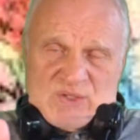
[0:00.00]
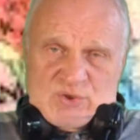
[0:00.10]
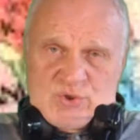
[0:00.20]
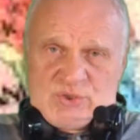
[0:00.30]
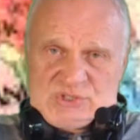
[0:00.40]

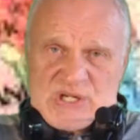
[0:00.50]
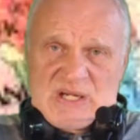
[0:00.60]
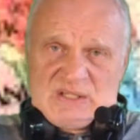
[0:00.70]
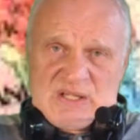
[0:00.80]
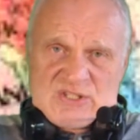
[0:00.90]

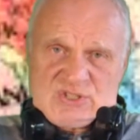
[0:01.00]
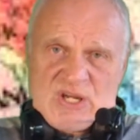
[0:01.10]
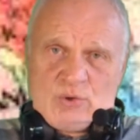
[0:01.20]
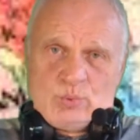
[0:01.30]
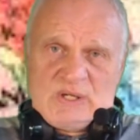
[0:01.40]
USA, they
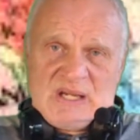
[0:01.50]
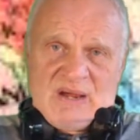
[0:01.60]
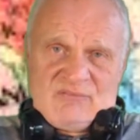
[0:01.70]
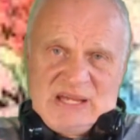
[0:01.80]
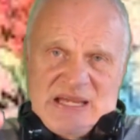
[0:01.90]
say we
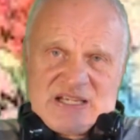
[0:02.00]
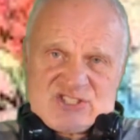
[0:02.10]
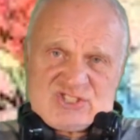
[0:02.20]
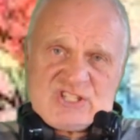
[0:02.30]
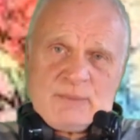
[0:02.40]
have
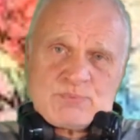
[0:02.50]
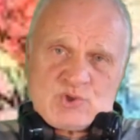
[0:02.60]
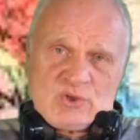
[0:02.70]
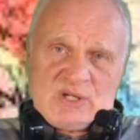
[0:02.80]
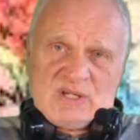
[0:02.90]

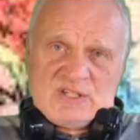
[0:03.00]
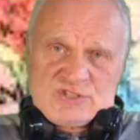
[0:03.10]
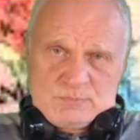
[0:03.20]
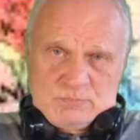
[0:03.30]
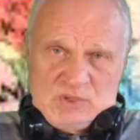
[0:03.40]

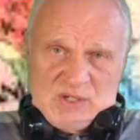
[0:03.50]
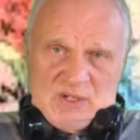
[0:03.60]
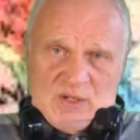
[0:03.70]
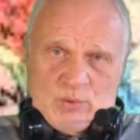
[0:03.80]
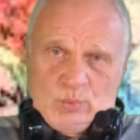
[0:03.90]
exceptionalism.
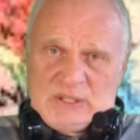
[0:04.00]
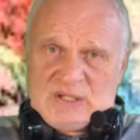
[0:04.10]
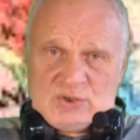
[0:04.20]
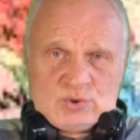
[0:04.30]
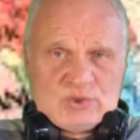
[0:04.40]
We
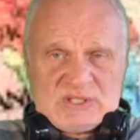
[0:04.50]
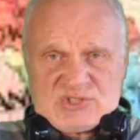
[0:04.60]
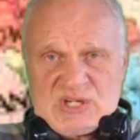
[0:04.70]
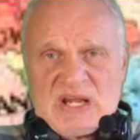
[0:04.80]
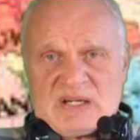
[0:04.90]
can do
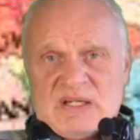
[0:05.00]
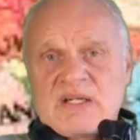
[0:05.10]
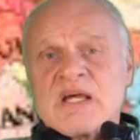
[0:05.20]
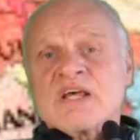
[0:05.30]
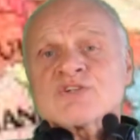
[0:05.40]

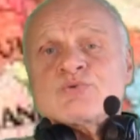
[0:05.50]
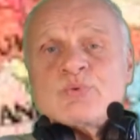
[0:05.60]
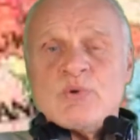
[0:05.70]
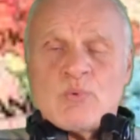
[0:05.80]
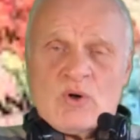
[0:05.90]
exactly as
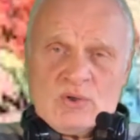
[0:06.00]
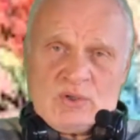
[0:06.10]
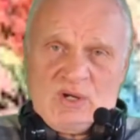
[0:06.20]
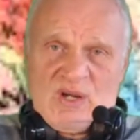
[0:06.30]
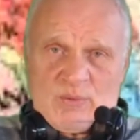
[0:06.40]
we
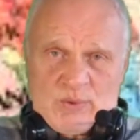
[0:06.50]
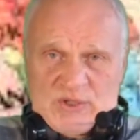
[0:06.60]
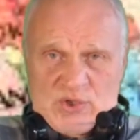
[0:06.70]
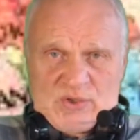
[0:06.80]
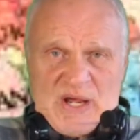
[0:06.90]
want. We
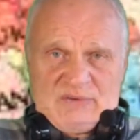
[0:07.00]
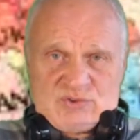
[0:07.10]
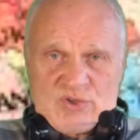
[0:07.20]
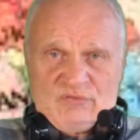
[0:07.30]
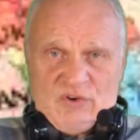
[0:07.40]
don't have
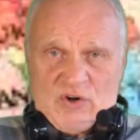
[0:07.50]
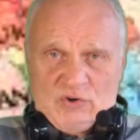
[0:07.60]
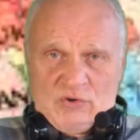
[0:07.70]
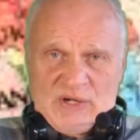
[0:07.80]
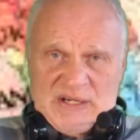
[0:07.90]
to
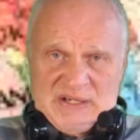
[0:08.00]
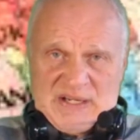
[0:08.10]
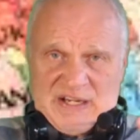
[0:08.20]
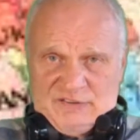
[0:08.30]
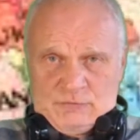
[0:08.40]
follow any
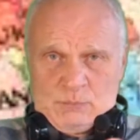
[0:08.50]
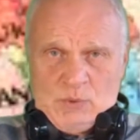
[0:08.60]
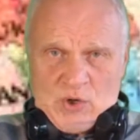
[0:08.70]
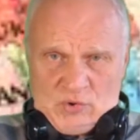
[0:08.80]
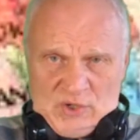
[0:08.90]
kind of
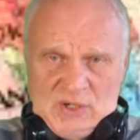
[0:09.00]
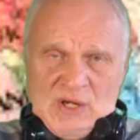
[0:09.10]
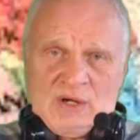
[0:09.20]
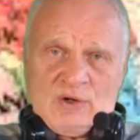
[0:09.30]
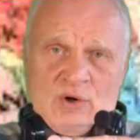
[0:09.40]
moral
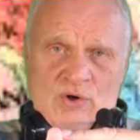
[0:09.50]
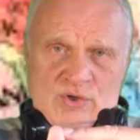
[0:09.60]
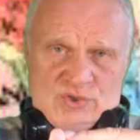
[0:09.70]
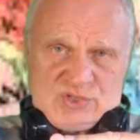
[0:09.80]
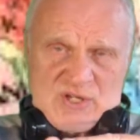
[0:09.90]

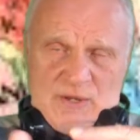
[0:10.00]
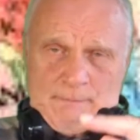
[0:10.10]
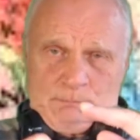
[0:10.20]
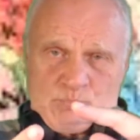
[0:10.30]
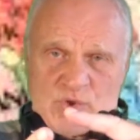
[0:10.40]
laws.
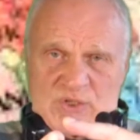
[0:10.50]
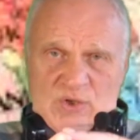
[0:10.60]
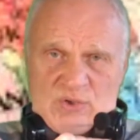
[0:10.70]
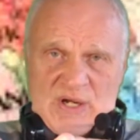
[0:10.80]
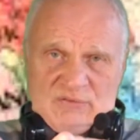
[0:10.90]
We
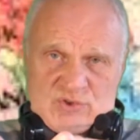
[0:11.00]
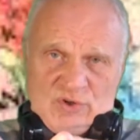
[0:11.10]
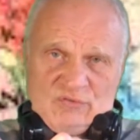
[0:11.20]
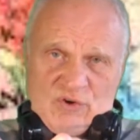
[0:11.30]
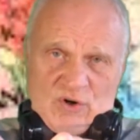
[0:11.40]
don't have
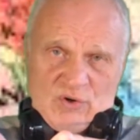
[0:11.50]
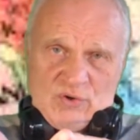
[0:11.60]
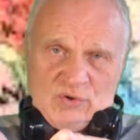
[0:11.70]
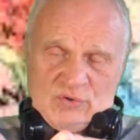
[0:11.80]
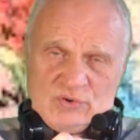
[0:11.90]
to
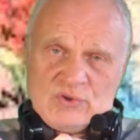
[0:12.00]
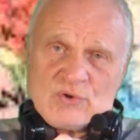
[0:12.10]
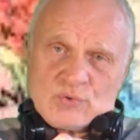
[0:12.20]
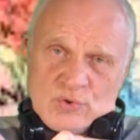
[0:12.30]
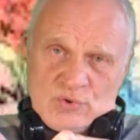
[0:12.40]
follow the
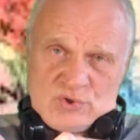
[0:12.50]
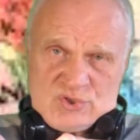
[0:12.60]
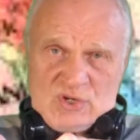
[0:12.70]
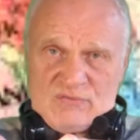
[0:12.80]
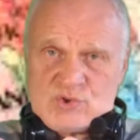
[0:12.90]
rules
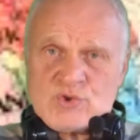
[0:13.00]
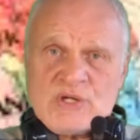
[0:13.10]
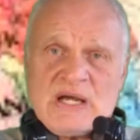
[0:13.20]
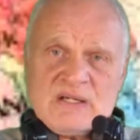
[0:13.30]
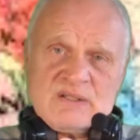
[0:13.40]
of
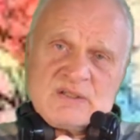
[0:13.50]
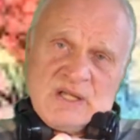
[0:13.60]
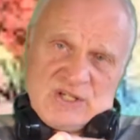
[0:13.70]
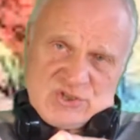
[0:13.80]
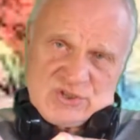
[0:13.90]
United
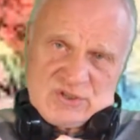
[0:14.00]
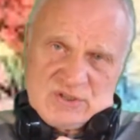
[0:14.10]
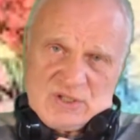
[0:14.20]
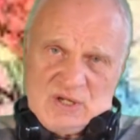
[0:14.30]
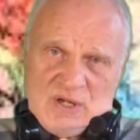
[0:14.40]
Nations,